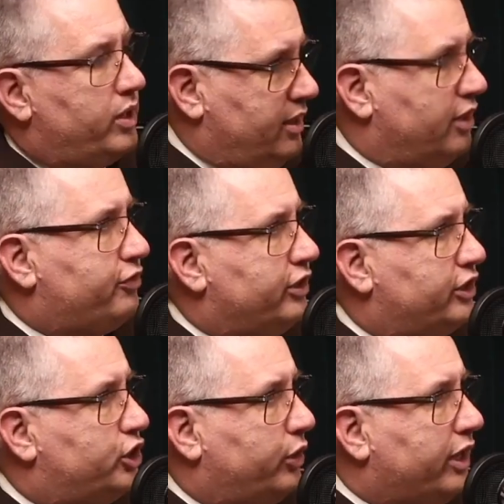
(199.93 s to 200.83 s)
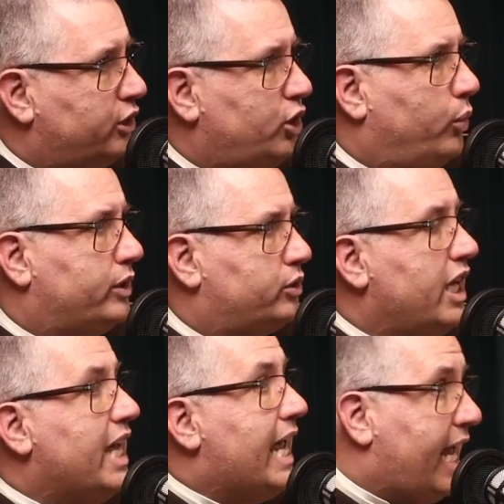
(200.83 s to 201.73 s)
indifference, there is no
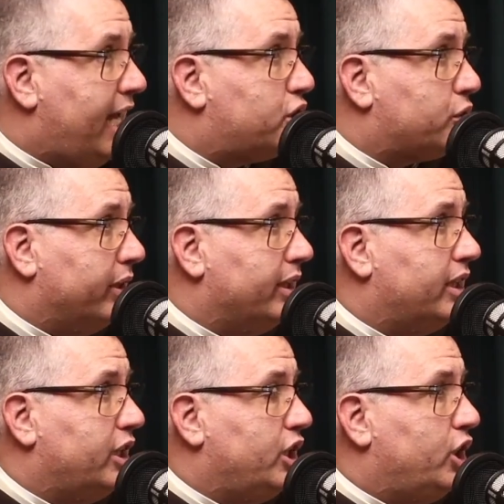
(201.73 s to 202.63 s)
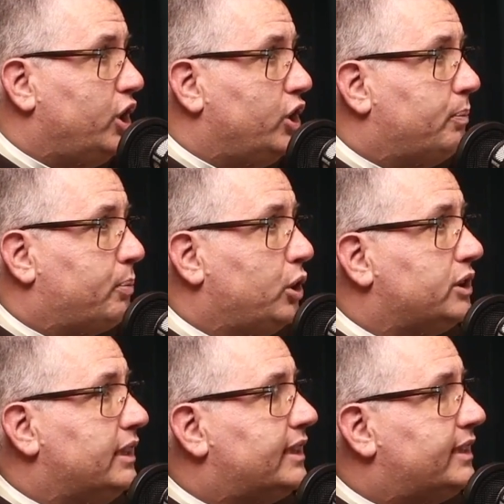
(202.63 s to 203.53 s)
interest. Hatred, the
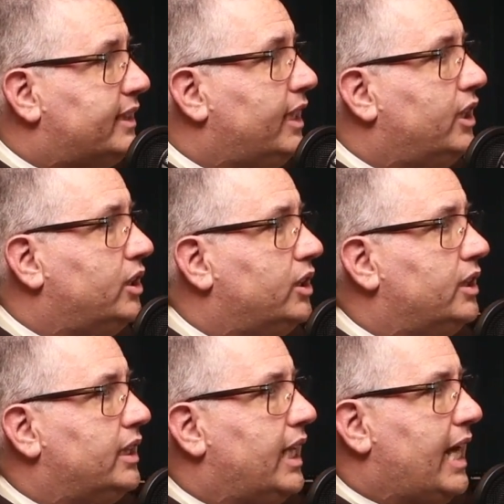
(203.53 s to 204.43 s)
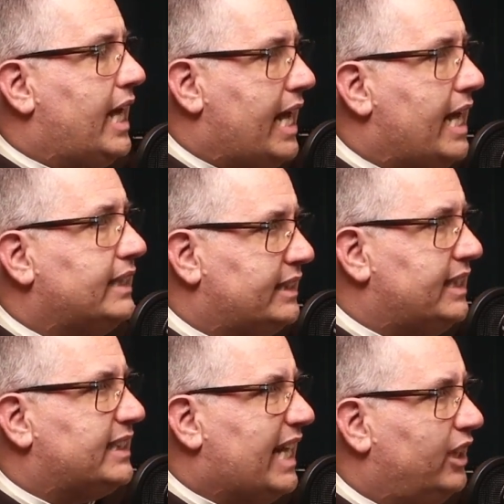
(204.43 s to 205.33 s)
person still has
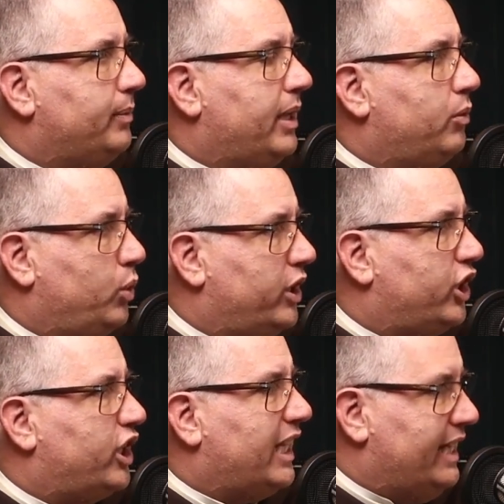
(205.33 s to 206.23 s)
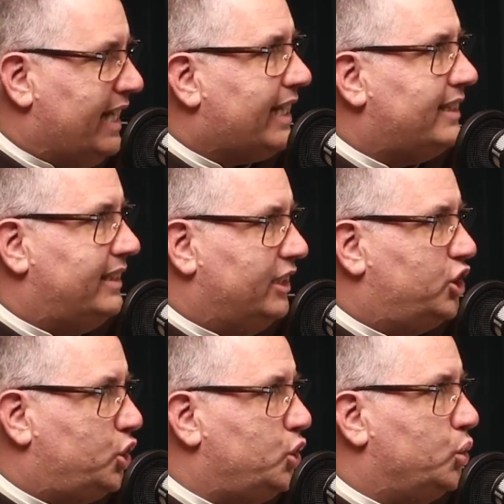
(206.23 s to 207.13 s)
this element where they're
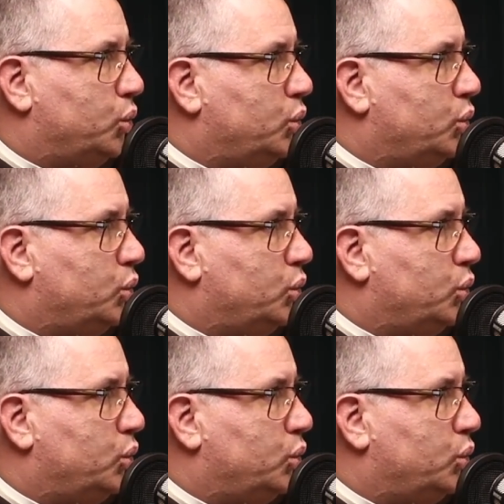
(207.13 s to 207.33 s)
connected to.